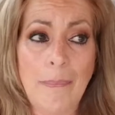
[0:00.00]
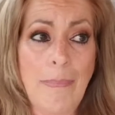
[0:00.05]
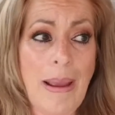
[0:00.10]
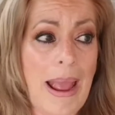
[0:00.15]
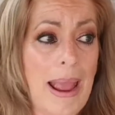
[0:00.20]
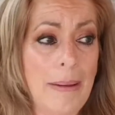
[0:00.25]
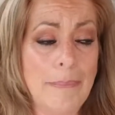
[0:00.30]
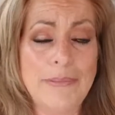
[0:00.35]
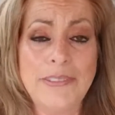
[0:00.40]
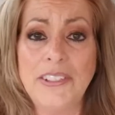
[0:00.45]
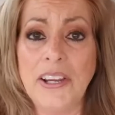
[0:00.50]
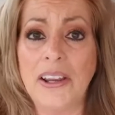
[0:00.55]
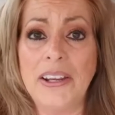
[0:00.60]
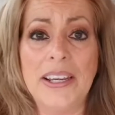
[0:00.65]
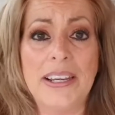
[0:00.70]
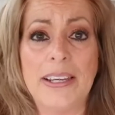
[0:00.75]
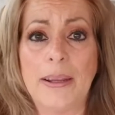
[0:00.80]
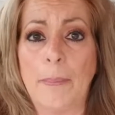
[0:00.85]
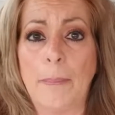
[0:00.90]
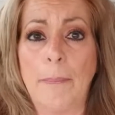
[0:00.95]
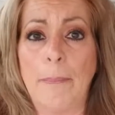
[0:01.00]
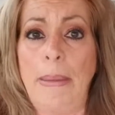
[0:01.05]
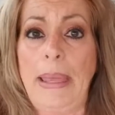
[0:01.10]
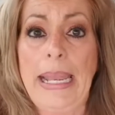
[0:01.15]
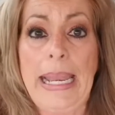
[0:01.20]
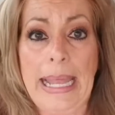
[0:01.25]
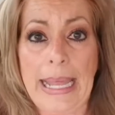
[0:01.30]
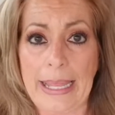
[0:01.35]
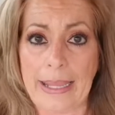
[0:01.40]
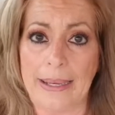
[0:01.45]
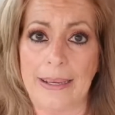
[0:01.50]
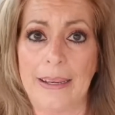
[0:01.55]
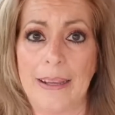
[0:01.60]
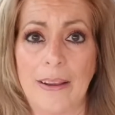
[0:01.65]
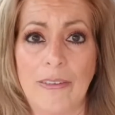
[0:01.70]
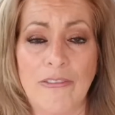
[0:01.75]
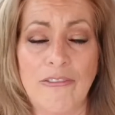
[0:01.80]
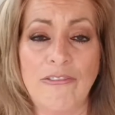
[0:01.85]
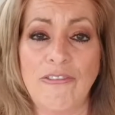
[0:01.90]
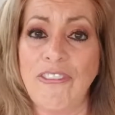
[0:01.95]
I'm done in a minute.
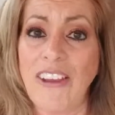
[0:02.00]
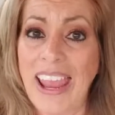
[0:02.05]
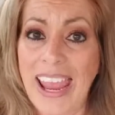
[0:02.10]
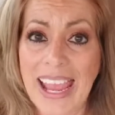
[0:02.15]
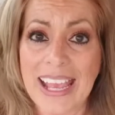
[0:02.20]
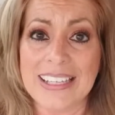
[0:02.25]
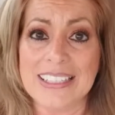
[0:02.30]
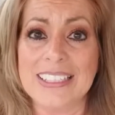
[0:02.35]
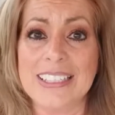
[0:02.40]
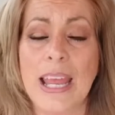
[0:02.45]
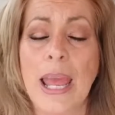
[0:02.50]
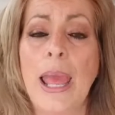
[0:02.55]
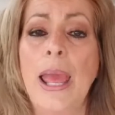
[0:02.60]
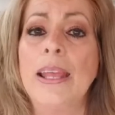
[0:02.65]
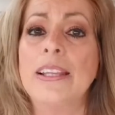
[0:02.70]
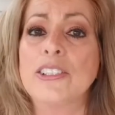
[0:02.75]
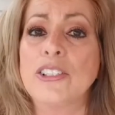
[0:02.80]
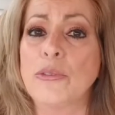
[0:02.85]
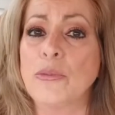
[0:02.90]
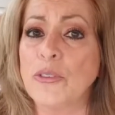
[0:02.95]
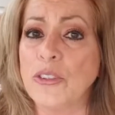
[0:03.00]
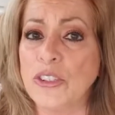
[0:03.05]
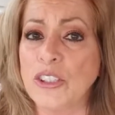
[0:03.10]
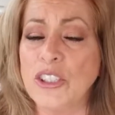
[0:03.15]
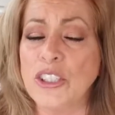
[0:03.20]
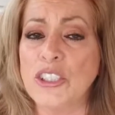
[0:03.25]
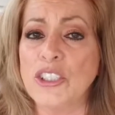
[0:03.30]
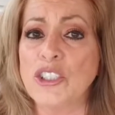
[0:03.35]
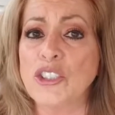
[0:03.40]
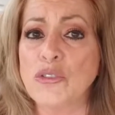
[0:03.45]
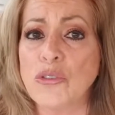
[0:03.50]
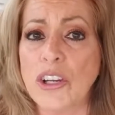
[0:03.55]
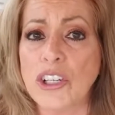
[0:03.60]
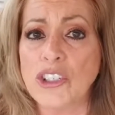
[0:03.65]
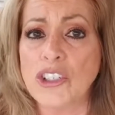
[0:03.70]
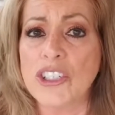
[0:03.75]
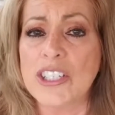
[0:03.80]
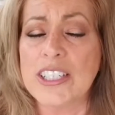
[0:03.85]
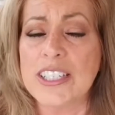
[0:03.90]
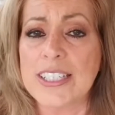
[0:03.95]
Fast. So the
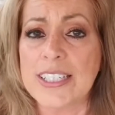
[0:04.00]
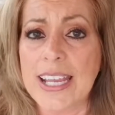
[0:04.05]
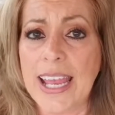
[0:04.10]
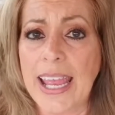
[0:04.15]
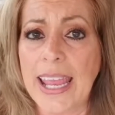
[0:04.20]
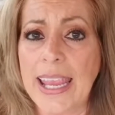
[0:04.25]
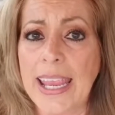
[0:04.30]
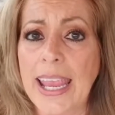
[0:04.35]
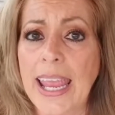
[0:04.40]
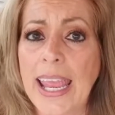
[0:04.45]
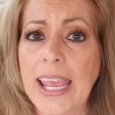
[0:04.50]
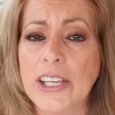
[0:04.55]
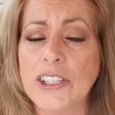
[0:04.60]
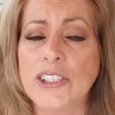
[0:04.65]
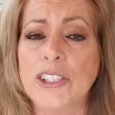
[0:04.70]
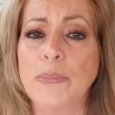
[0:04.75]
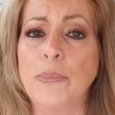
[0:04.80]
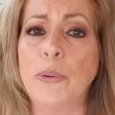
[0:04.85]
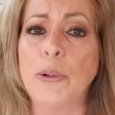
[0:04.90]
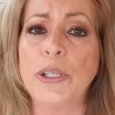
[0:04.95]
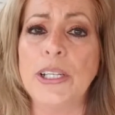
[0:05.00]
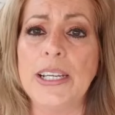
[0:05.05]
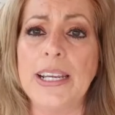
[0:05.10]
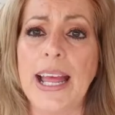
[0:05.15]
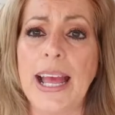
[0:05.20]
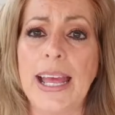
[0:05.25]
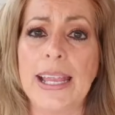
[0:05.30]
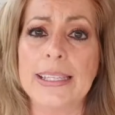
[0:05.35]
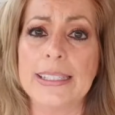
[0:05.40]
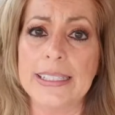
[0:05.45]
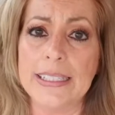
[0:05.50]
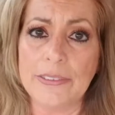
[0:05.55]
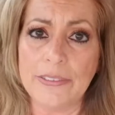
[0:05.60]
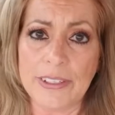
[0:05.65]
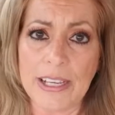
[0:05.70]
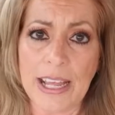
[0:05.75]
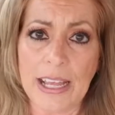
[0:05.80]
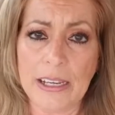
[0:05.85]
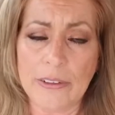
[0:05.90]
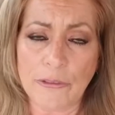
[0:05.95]
instructions say to put it on, leave
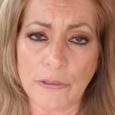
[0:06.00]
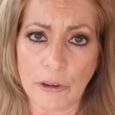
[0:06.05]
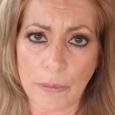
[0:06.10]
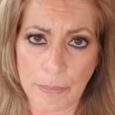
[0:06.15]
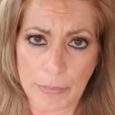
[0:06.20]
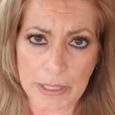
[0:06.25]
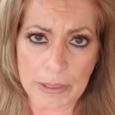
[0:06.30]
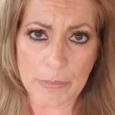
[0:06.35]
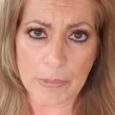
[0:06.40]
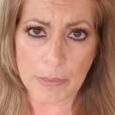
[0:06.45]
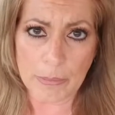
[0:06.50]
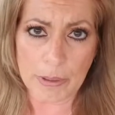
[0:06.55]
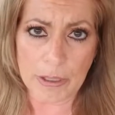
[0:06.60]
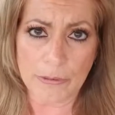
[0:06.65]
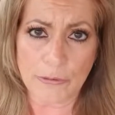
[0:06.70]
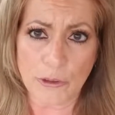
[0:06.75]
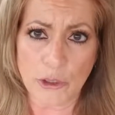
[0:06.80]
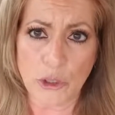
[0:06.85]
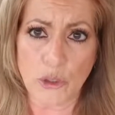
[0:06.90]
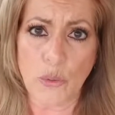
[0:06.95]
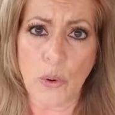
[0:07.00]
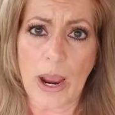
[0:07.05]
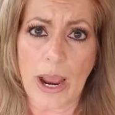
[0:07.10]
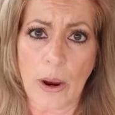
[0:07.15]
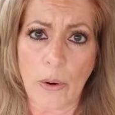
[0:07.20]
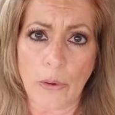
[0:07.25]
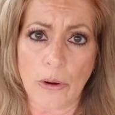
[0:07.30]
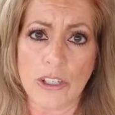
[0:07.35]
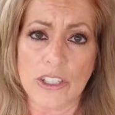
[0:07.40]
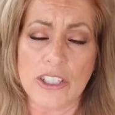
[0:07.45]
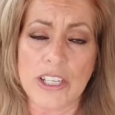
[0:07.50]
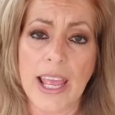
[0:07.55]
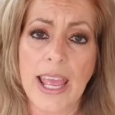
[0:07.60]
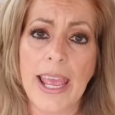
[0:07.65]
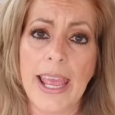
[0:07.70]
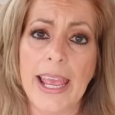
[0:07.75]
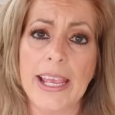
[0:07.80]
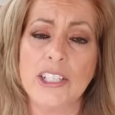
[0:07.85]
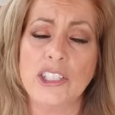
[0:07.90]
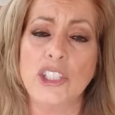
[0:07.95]
it on for a minimum of 2 hours,
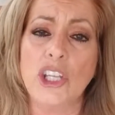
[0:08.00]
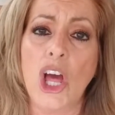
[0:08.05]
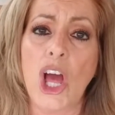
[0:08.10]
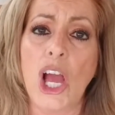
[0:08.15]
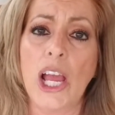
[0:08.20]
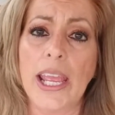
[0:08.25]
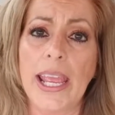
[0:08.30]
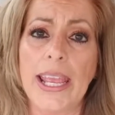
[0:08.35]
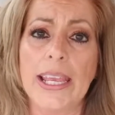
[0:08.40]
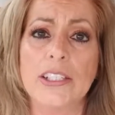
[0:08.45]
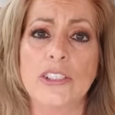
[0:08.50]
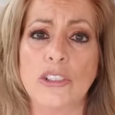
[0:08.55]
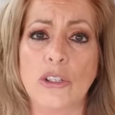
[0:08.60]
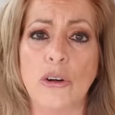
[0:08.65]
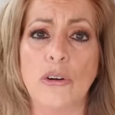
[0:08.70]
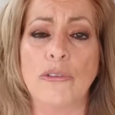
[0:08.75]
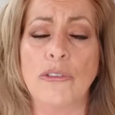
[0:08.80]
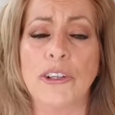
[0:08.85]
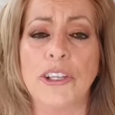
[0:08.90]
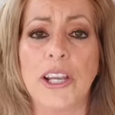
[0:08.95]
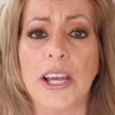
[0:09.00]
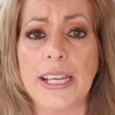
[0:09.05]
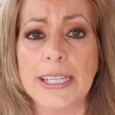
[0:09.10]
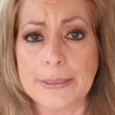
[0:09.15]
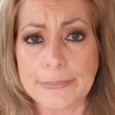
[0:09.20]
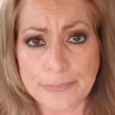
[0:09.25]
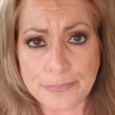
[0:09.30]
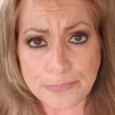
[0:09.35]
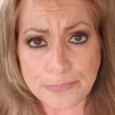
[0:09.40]
as long as overnight.